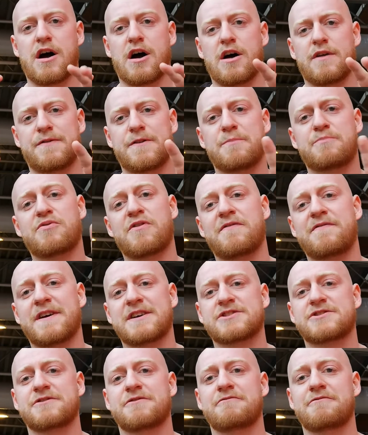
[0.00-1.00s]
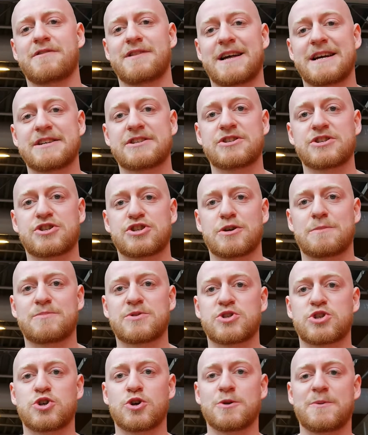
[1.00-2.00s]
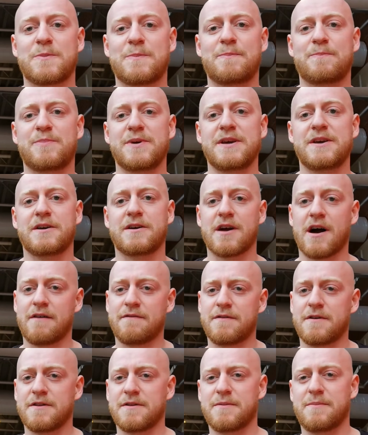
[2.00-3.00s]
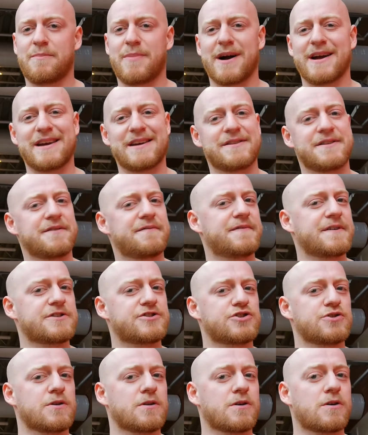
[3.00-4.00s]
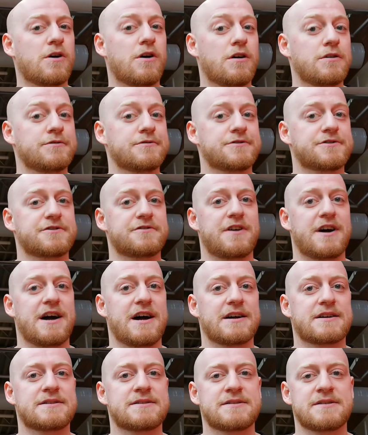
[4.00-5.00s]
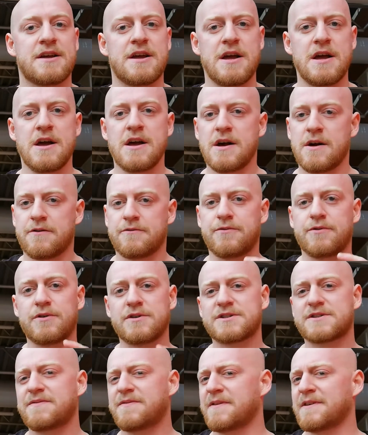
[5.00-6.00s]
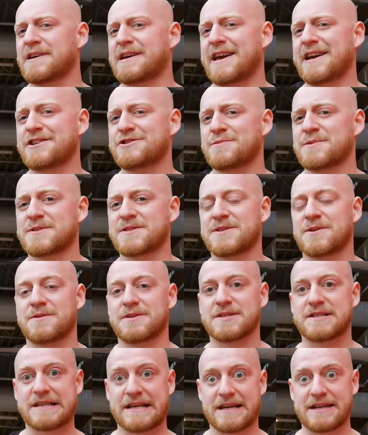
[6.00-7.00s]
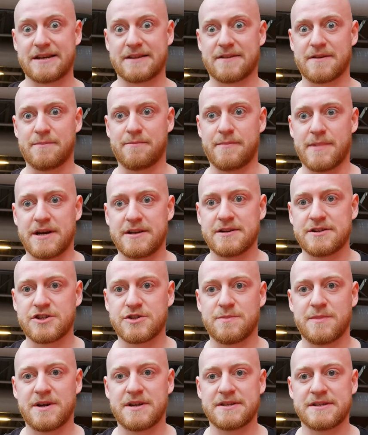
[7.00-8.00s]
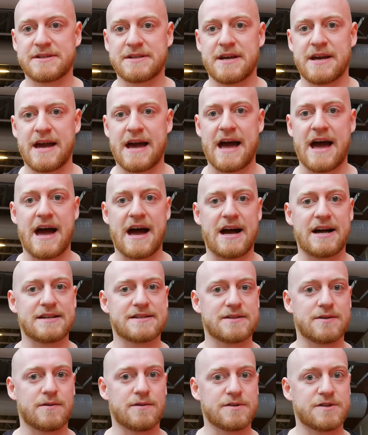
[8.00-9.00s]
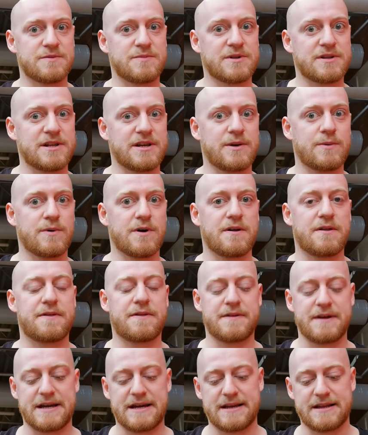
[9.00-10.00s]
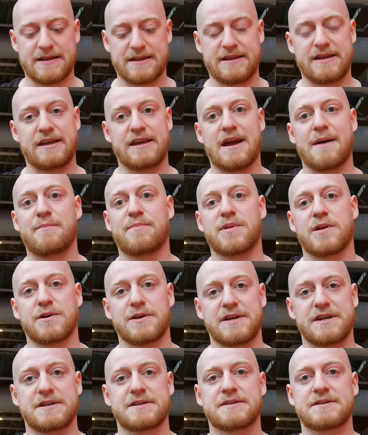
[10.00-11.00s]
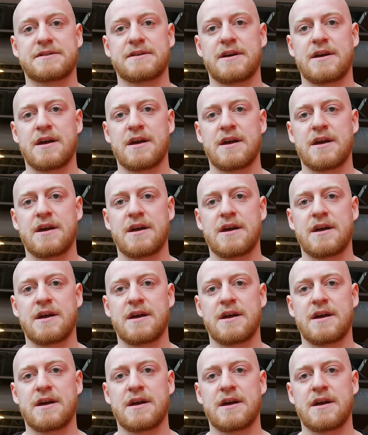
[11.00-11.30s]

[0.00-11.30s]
the professional relationship should be governed by individual contracts. Rules of engagement, so to say, that the management has ultimately with the employees.